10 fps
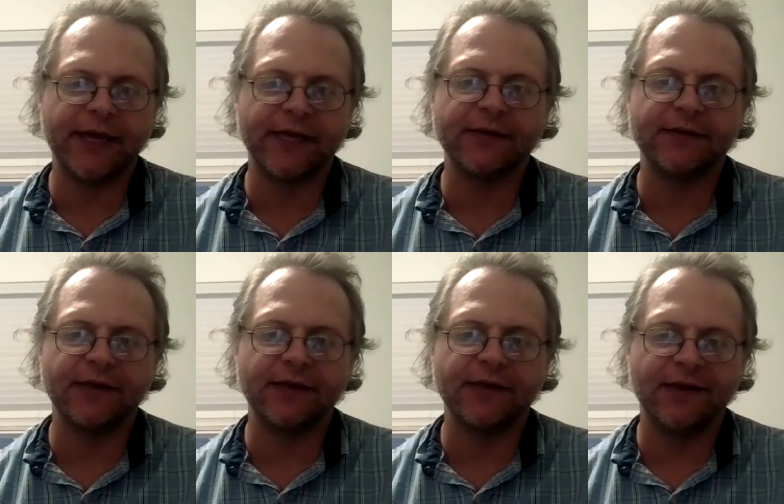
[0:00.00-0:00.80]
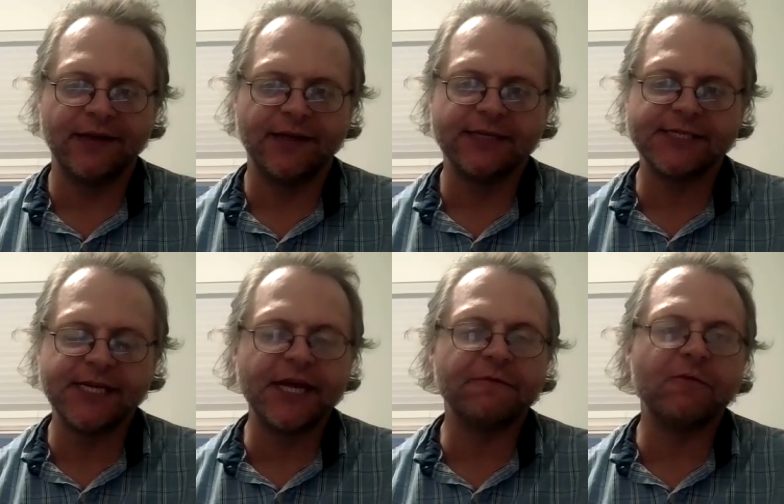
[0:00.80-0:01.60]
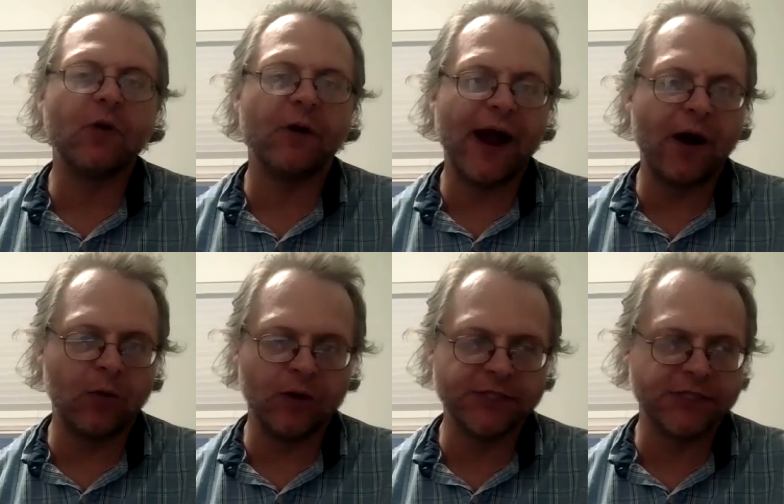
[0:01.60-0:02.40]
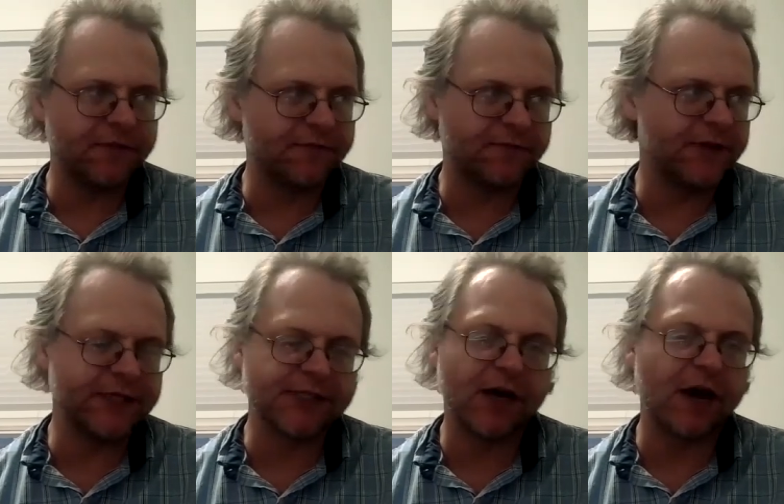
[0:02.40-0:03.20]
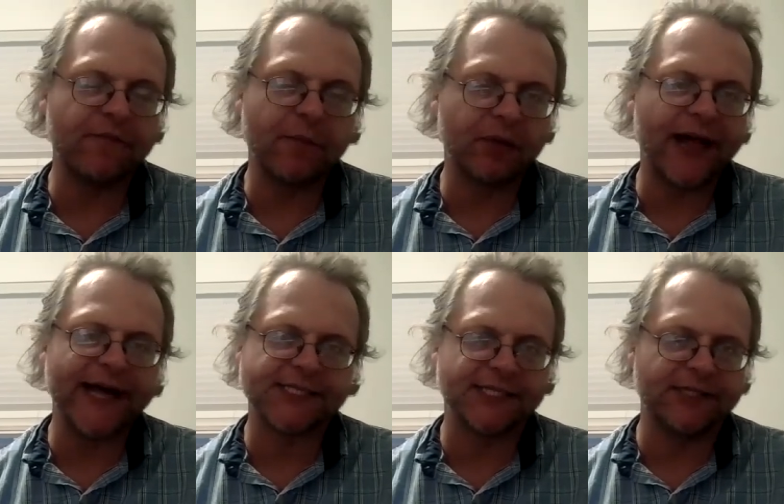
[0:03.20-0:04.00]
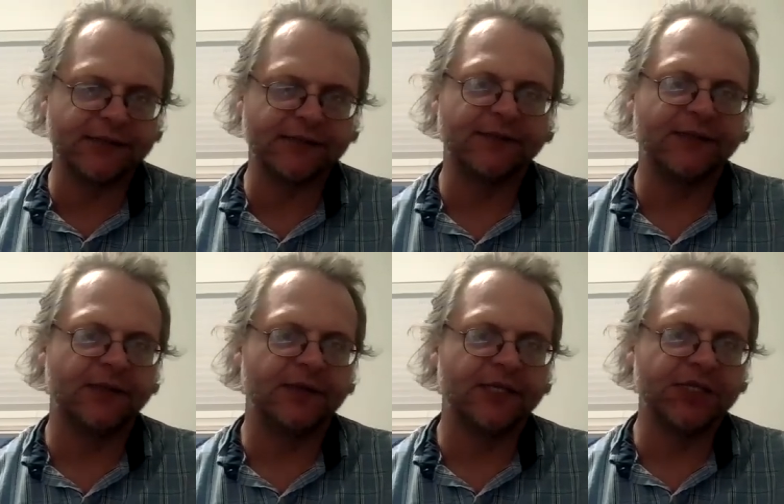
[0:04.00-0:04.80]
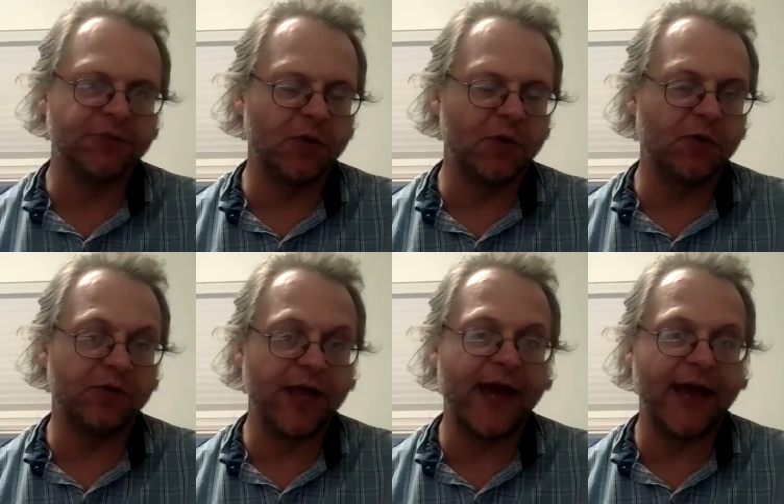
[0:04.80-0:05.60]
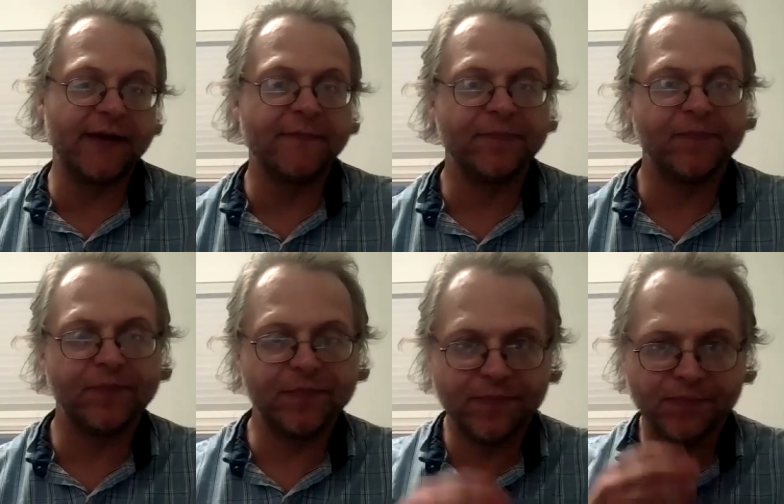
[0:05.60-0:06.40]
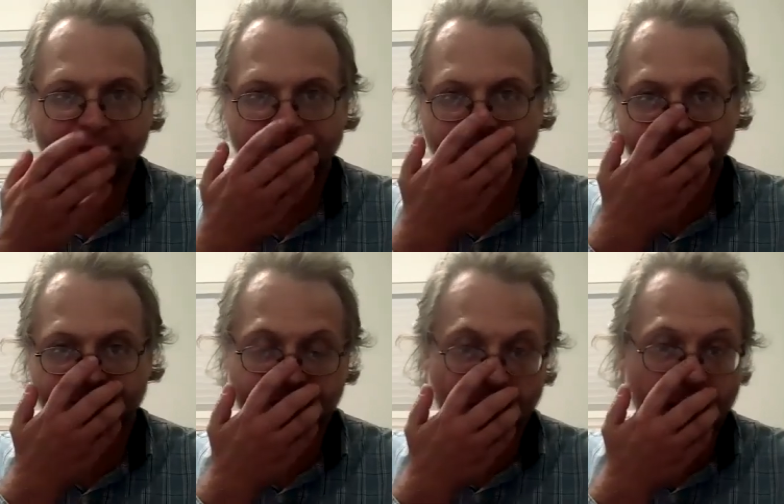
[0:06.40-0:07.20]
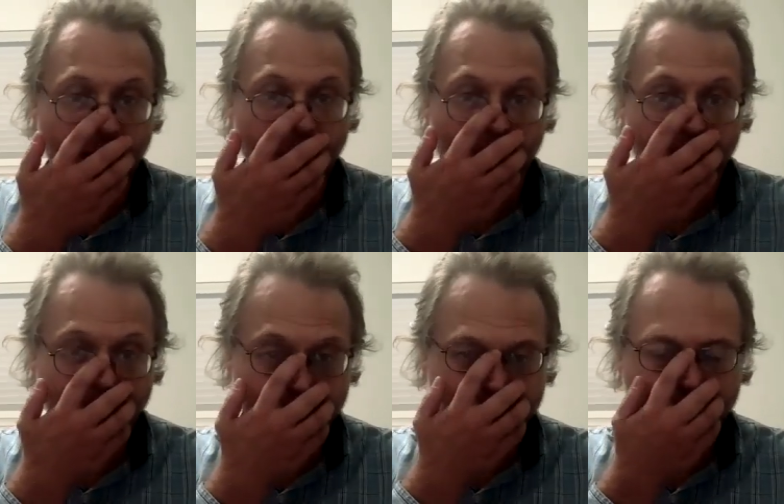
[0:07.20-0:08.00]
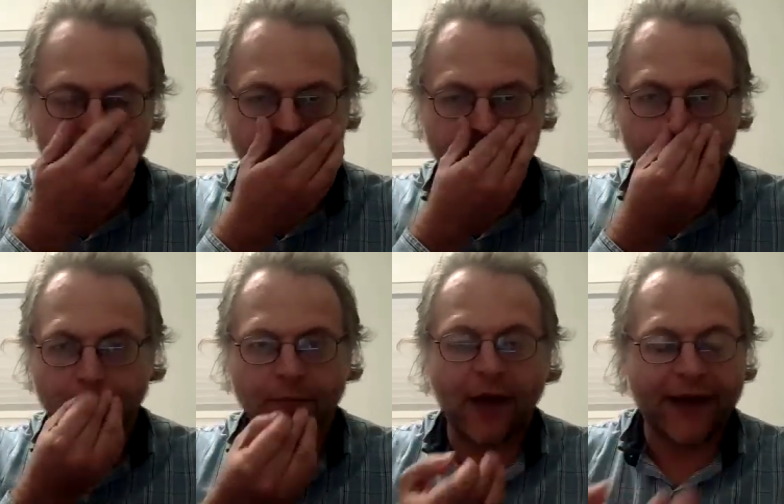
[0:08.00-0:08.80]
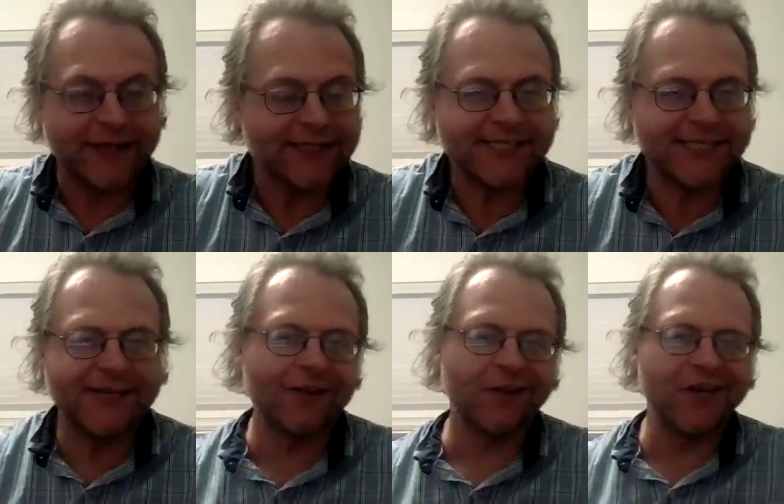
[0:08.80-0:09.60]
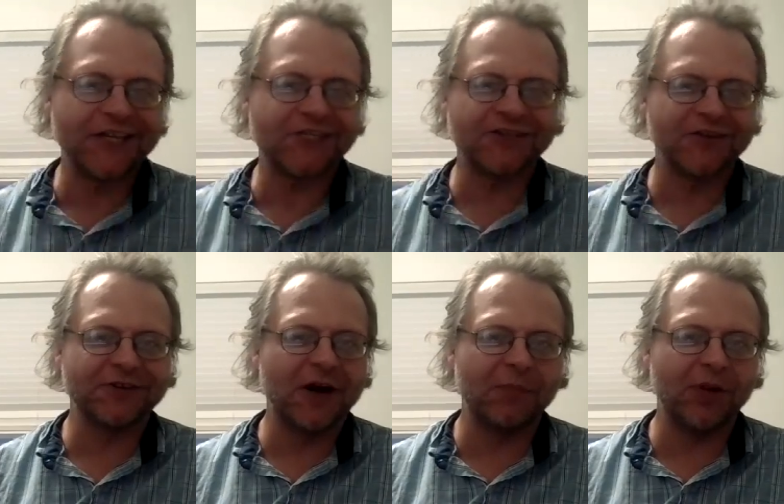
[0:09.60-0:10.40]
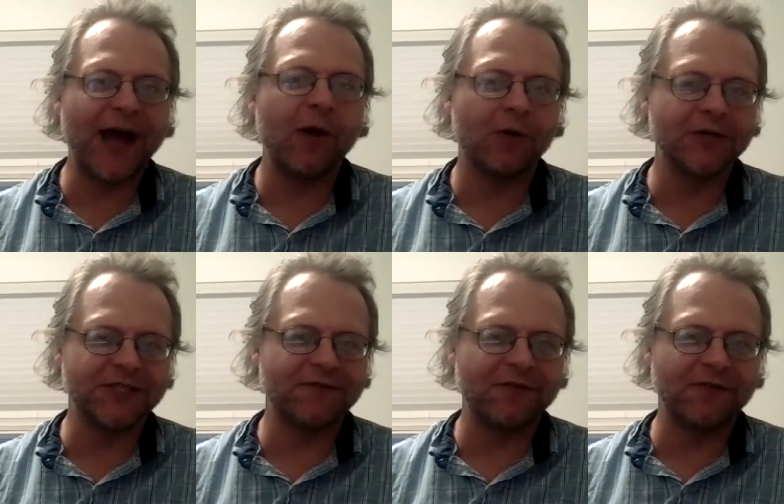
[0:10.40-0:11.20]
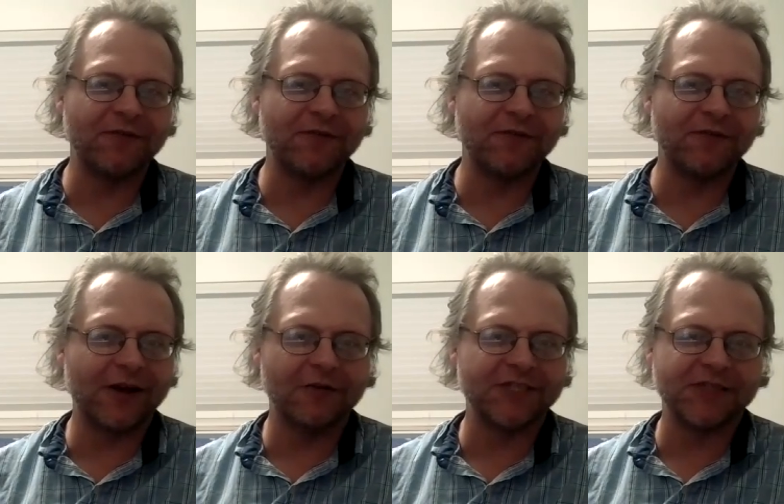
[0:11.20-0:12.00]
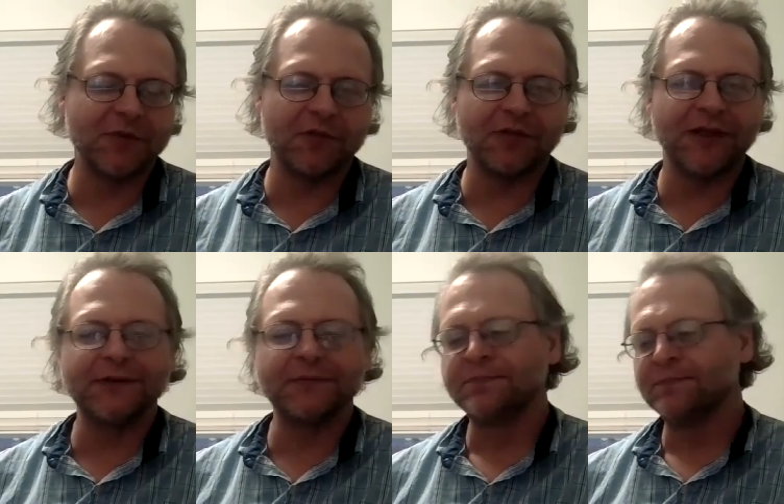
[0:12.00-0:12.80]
I can sneak 4 hours if it's kind of a placid, smooth day, at home. I can steal an extra couple hours if everything kind of goes smoothly.